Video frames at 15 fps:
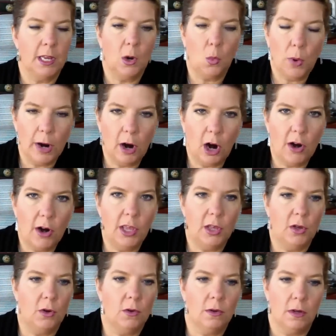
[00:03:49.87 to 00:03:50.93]
where are
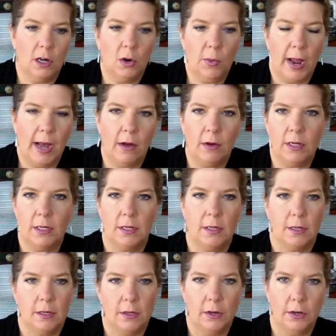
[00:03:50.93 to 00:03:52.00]
you around
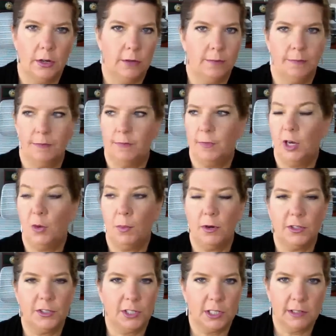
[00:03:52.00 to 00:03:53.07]
your,
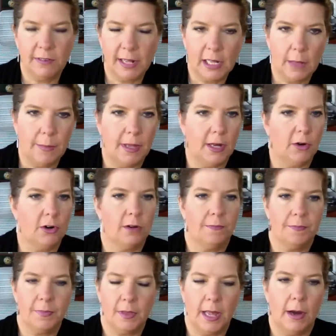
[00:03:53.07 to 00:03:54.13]
personal development, or
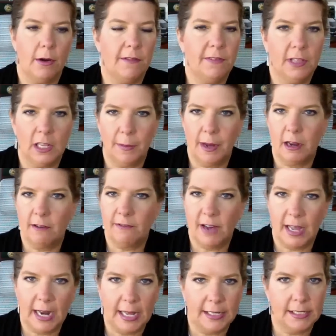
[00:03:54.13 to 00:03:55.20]
how are you feeling about your
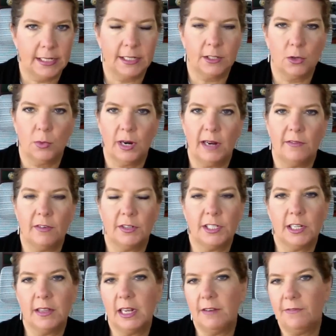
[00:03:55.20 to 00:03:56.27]
finances or whatever?
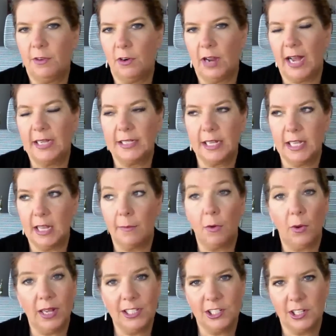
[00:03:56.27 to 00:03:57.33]
So that if you're asking them
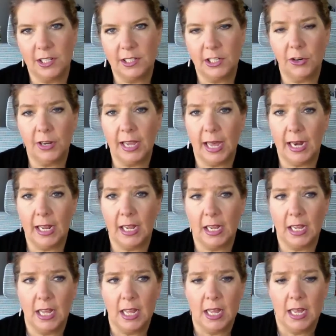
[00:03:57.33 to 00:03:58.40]
questions and you're
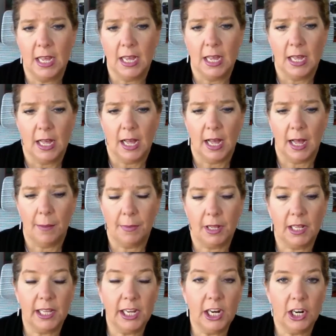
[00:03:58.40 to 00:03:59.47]
getting
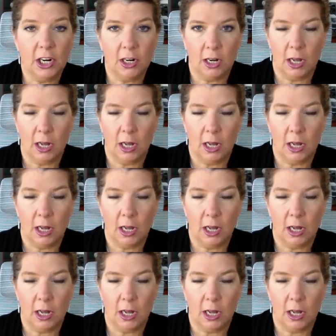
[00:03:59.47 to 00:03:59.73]
clear